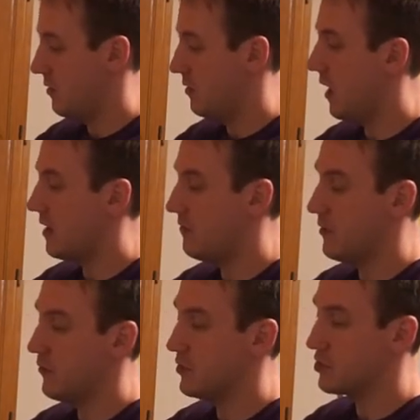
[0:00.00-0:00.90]
Not even
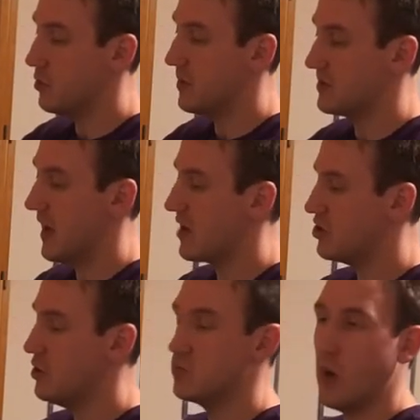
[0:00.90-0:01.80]
a full scoop, because
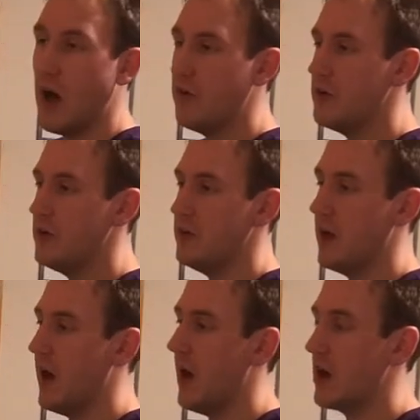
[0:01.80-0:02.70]

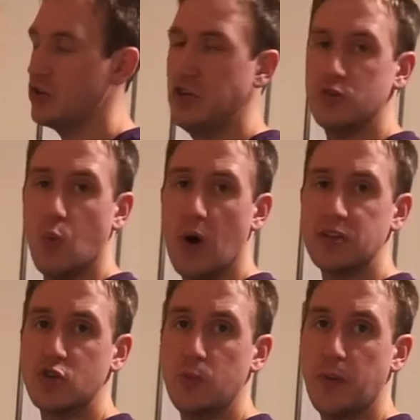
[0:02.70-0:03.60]
I only use one
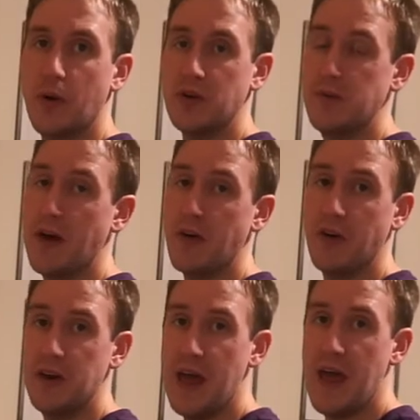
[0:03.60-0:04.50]
scoop of protein
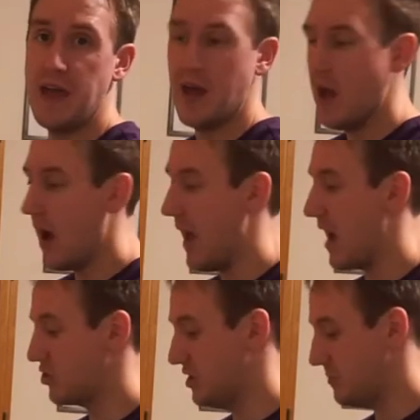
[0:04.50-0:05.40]
powder a day. I
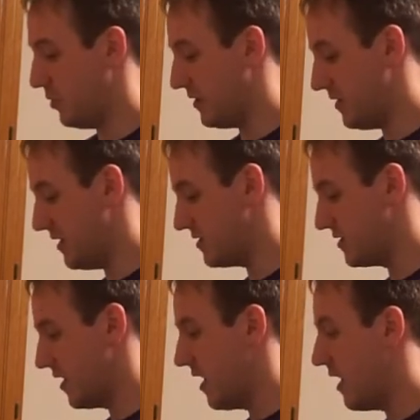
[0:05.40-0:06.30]
actually split
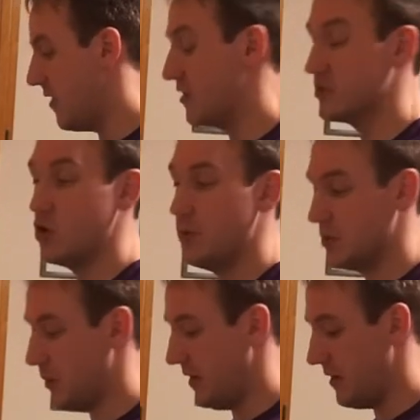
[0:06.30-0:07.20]
the scoop
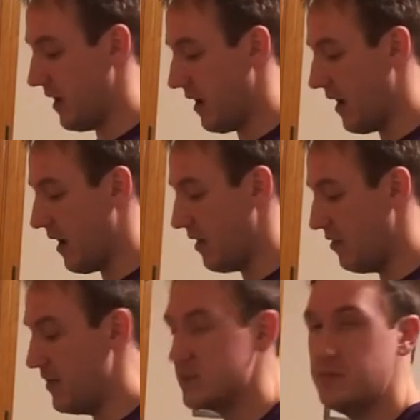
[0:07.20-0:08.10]
between
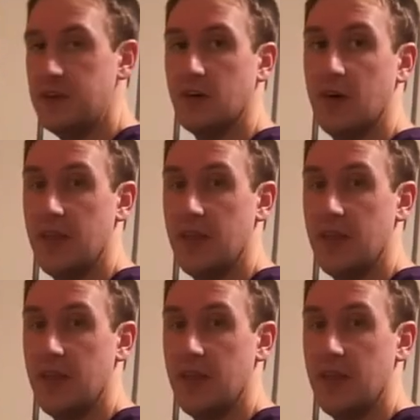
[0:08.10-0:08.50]
this meal and